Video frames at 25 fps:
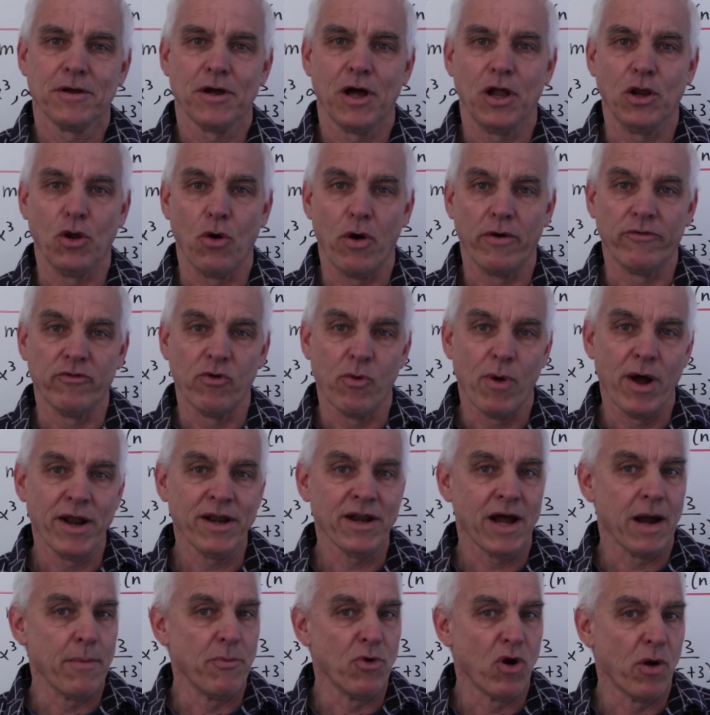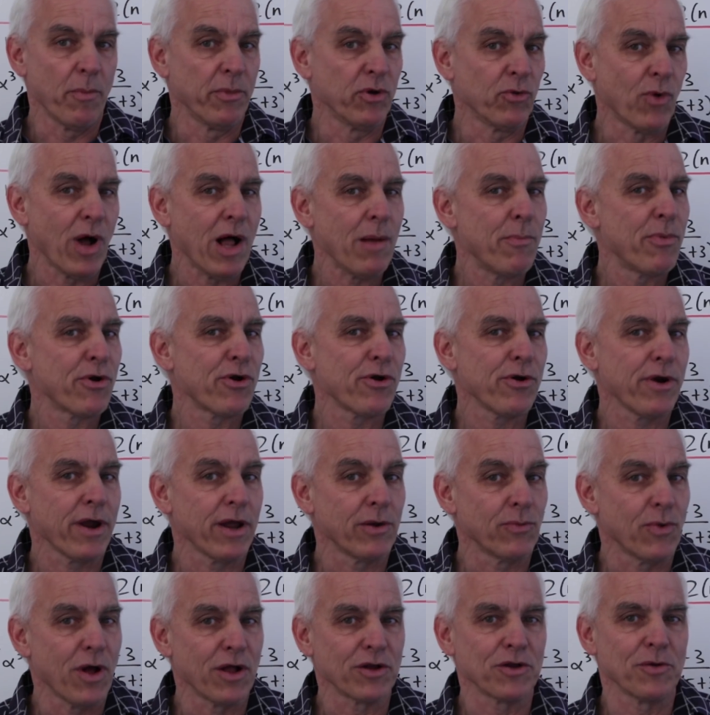Hello everyone, I'm Norman Wahlberger
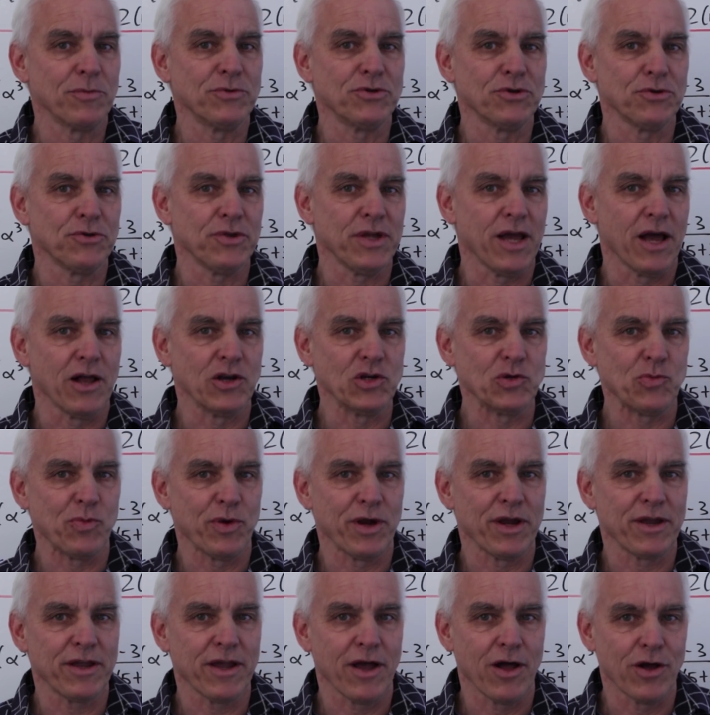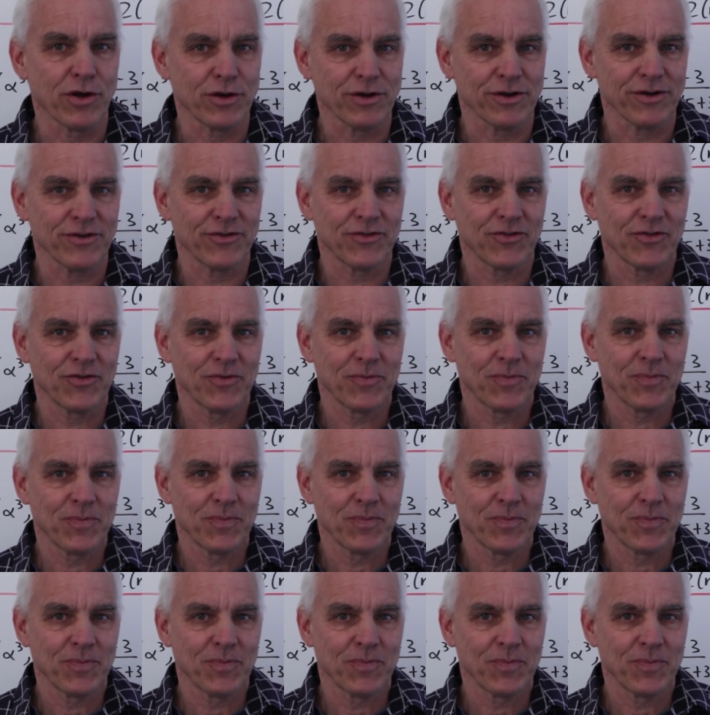and welcome to the Algebraic Calculus.